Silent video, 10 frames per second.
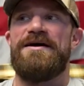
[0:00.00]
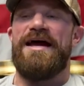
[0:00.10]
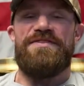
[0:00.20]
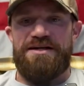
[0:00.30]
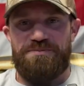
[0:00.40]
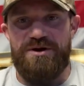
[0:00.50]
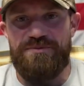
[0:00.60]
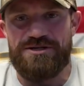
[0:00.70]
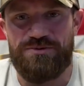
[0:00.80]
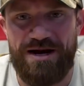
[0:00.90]
And that's pretty
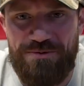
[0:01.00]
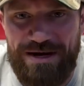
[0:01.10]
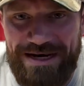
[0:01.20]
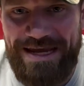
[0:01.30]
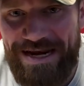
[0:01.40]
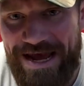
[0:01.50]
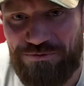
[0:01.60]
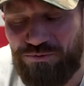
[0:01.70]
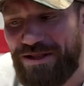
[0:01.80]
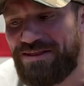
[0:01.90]
much what I wanted to get
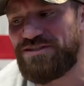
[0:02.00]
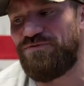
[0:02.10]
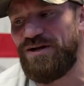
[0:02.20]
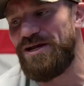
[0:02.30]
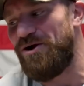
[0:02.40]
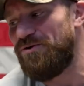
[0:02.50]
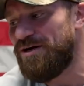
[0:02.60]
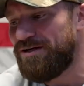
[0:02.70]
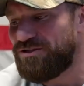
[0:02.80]
at with this video.